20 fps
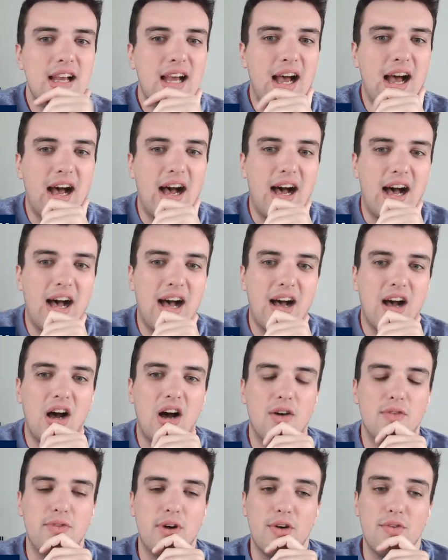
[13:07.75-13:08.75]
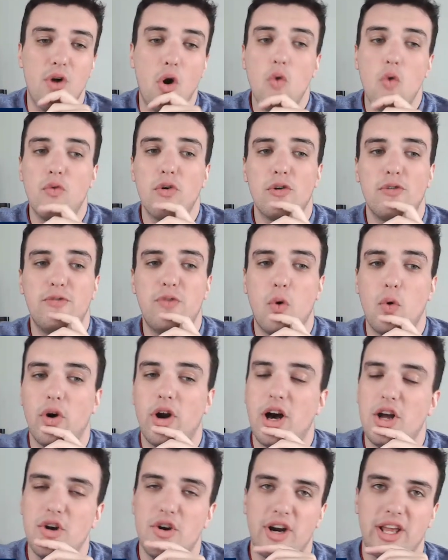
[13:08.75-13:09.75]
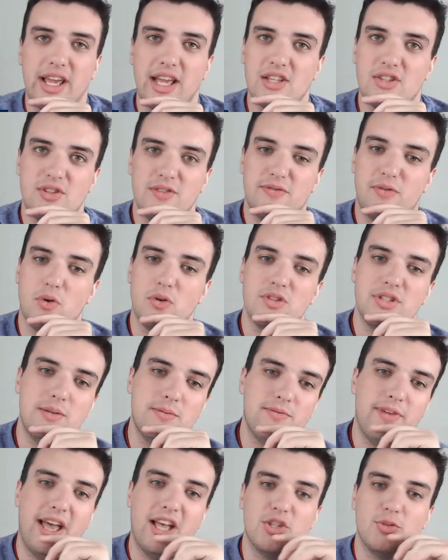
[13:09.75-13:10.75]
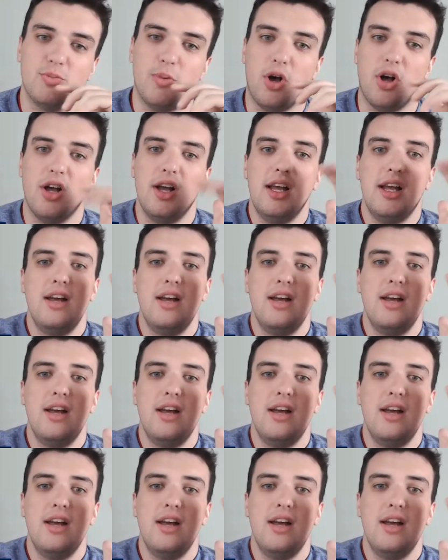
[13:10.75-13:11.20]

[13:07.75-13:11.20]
of over 400 against the four-seam fastball.